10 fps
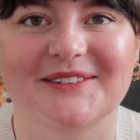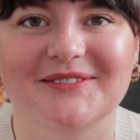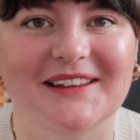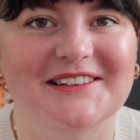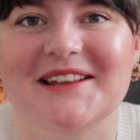
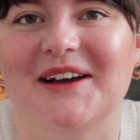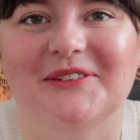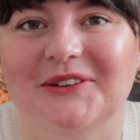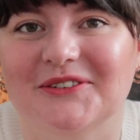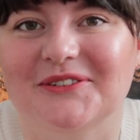they just have a
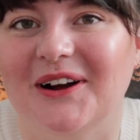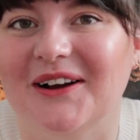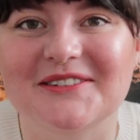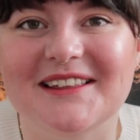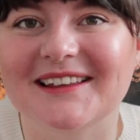lot of
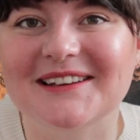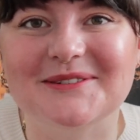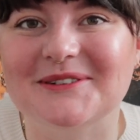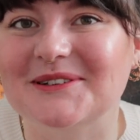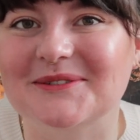crafty things,
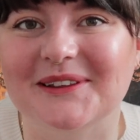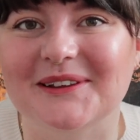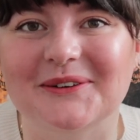which is really